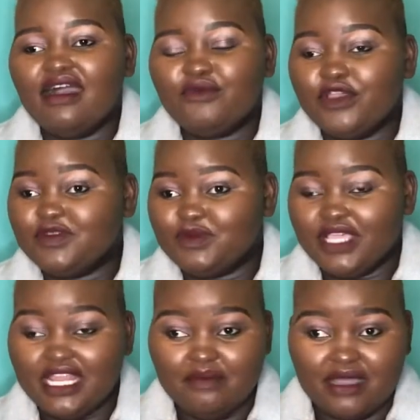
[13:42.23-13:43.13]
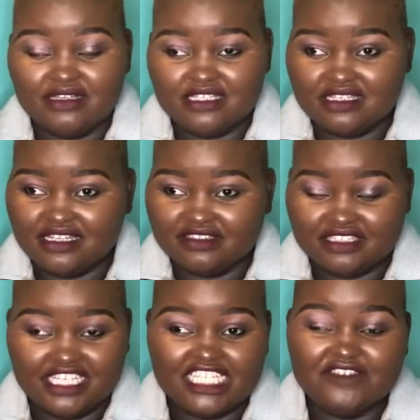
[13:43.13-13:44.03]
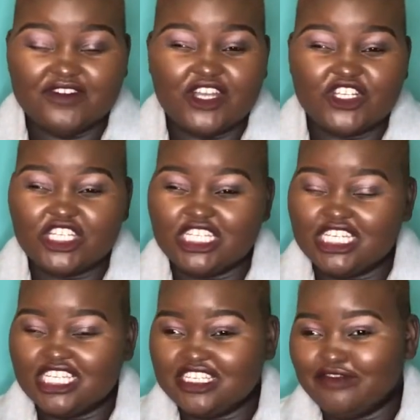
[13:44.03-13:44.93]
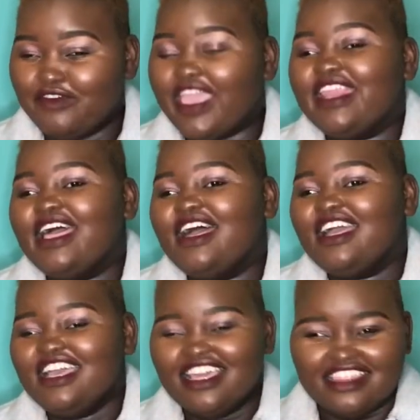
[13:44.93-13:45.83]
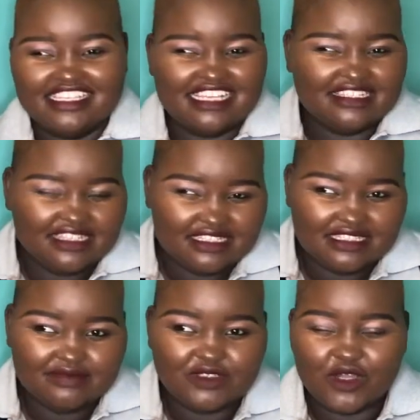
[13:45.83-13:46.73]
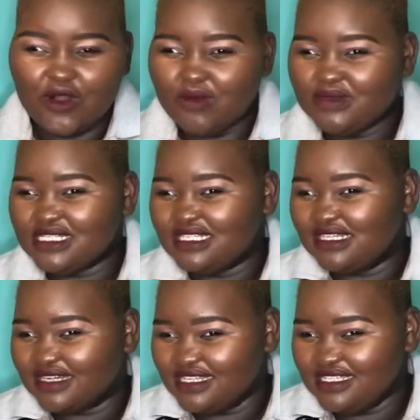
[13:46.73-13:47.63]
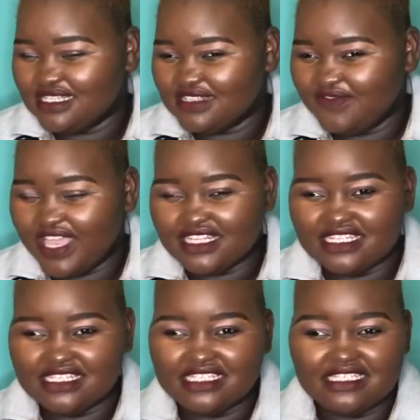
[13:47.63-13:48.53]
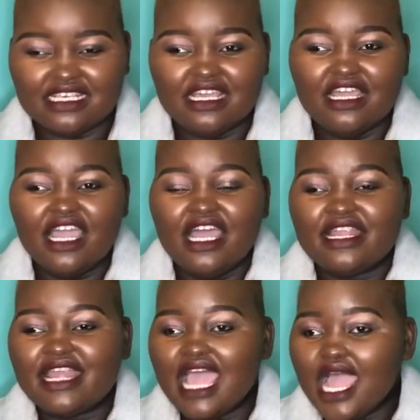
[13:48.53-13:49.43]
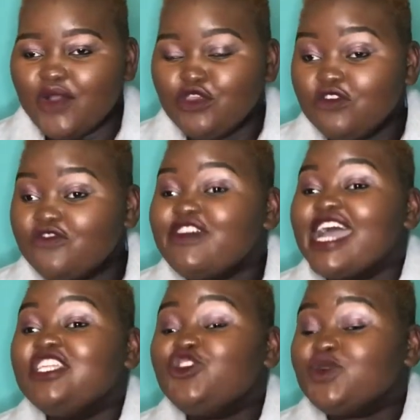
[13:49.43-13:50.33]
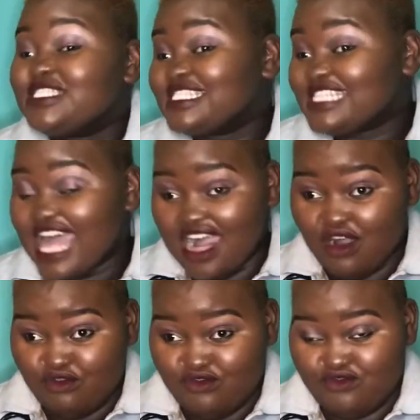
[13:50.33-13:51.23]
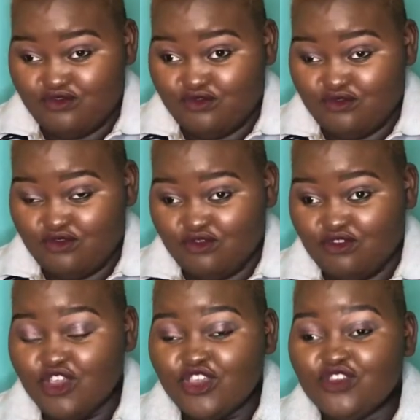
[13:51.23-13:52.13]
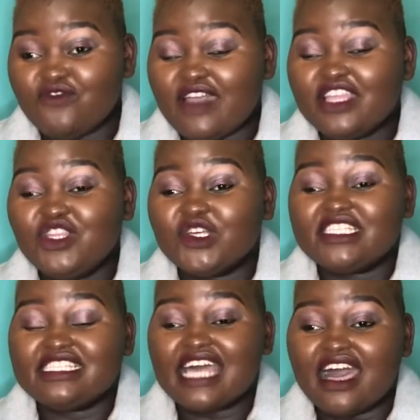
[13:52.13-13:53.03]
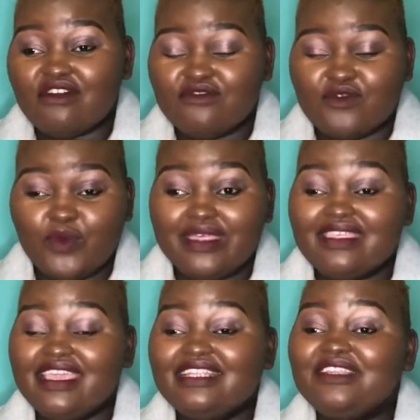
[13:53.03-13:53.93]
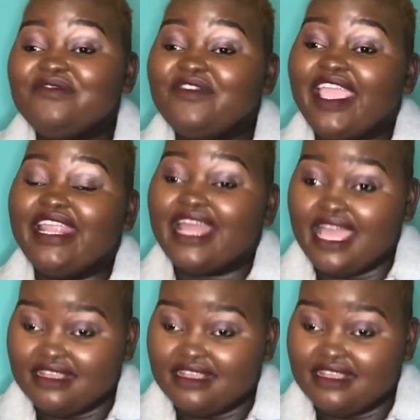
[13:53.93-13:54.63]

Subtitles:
have spoken about the kidney function, the kidney failure, the signs and symptoms, the risk factors. Now you find yourself with kidney failure.